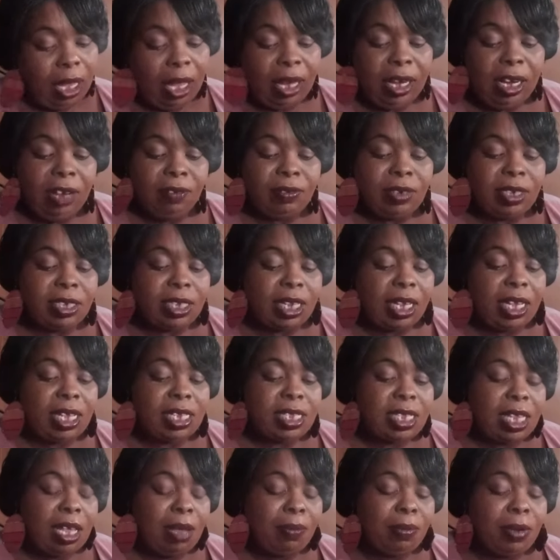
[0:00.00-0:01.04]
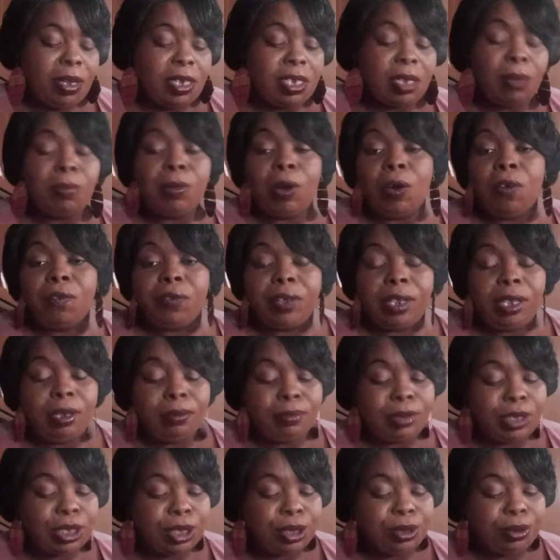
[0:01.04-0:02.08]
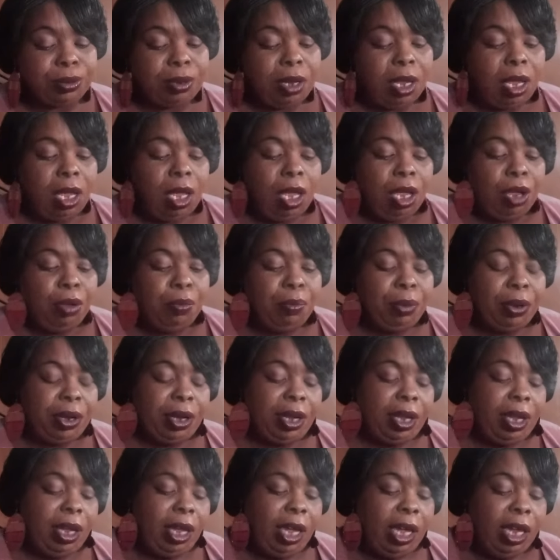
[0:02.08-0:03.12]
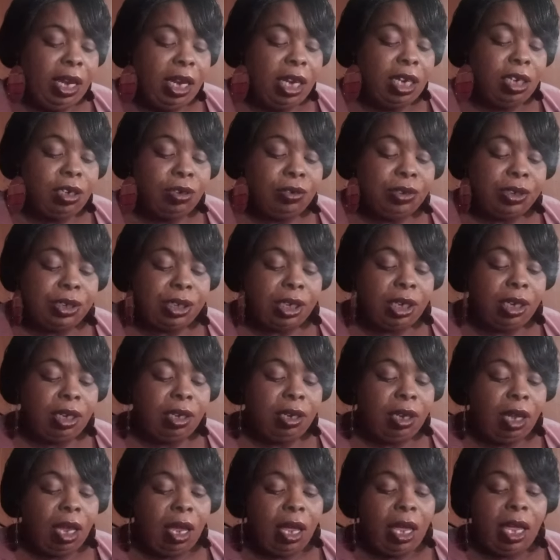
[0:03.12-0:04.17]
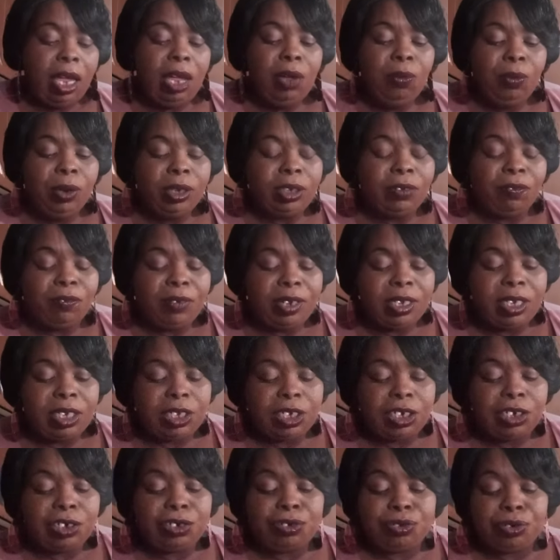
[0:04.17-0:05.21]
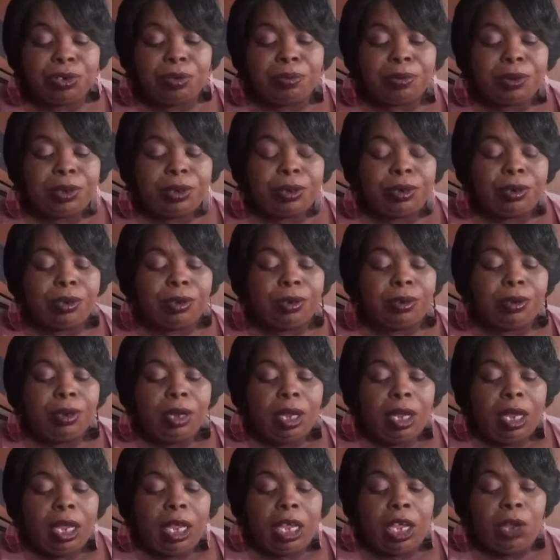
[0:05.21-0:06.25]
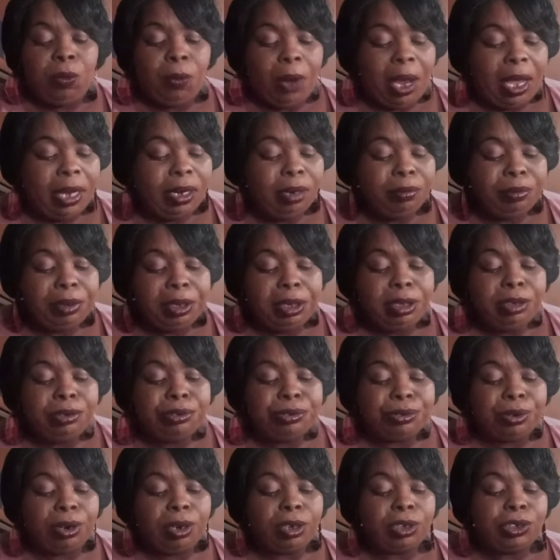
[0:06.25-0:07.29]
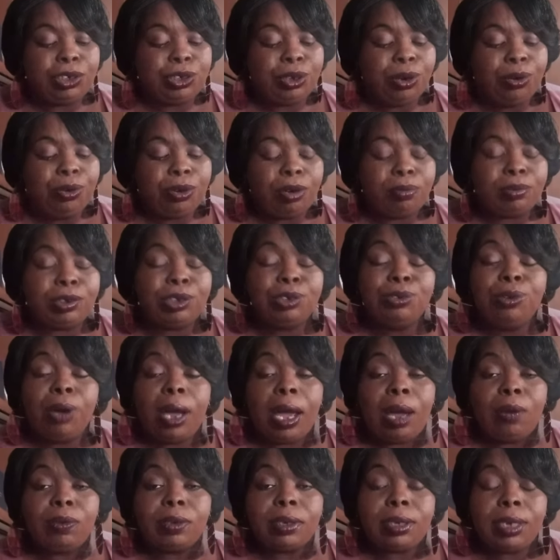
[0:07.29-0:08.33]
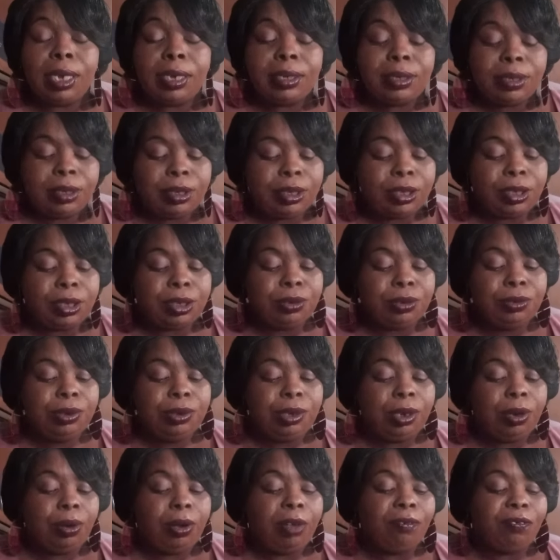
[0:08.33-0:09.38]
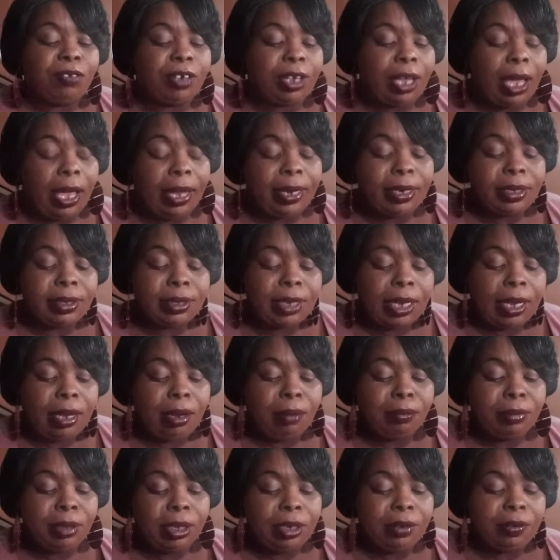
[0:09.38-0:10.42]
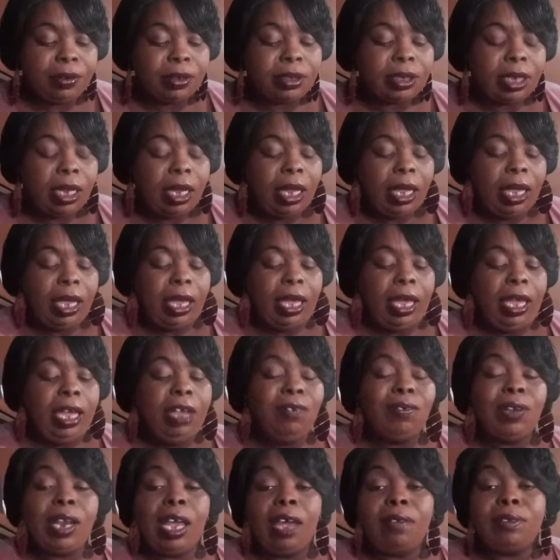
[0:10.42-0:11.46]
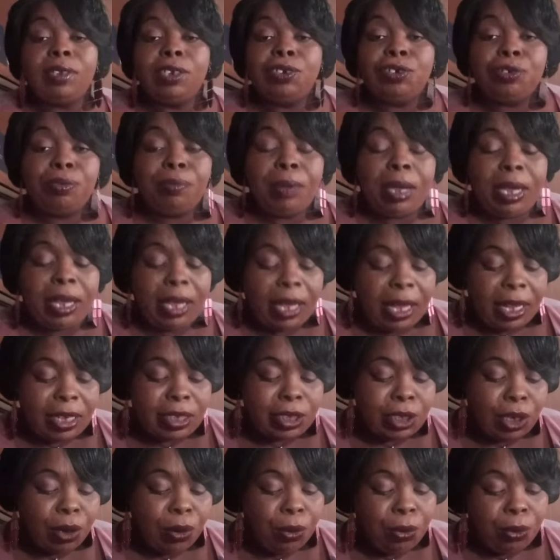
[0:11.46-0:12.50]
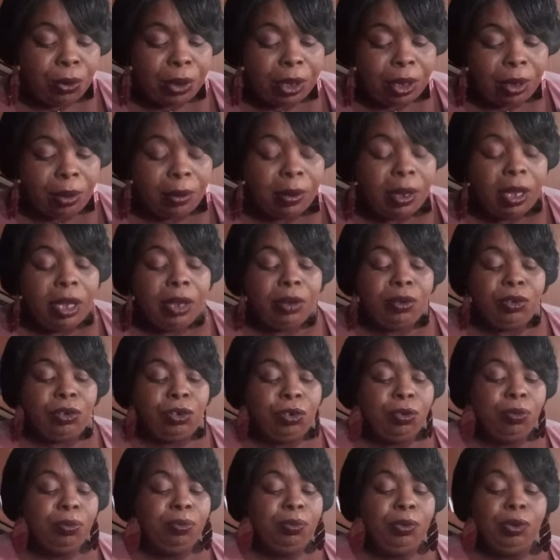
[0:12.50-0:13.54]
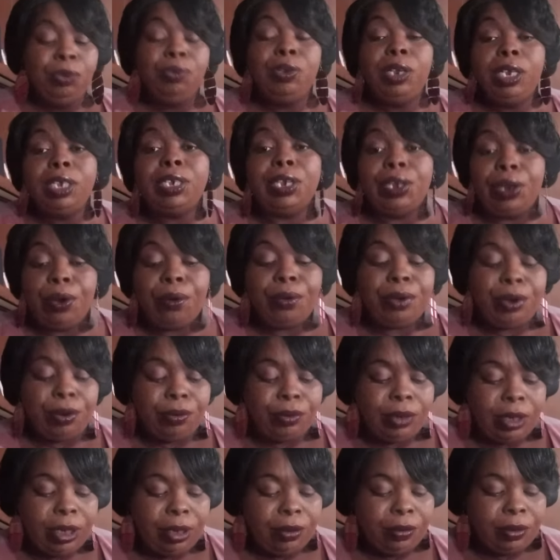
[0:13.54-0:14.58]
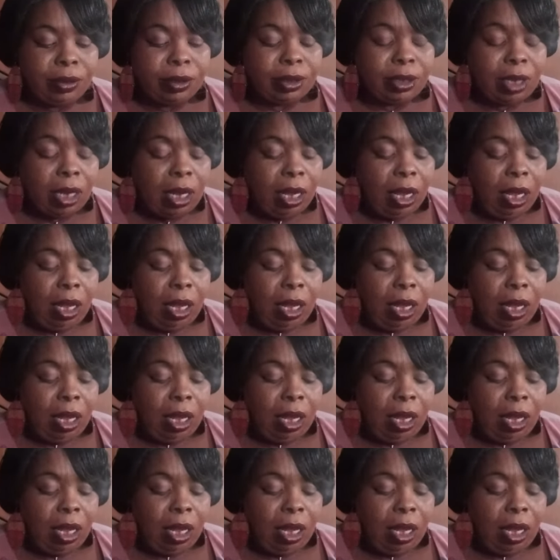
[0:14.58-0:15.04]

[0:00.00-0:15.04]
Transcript: I left his ass out because I'm over him, too. But he didn't do shit. He went to visit this strip club. He wound up getting drunk, showed up two hours late to the studio, and forgot his damn lyrics. And even after Jermaine had told him, you, you need to know your lyrics.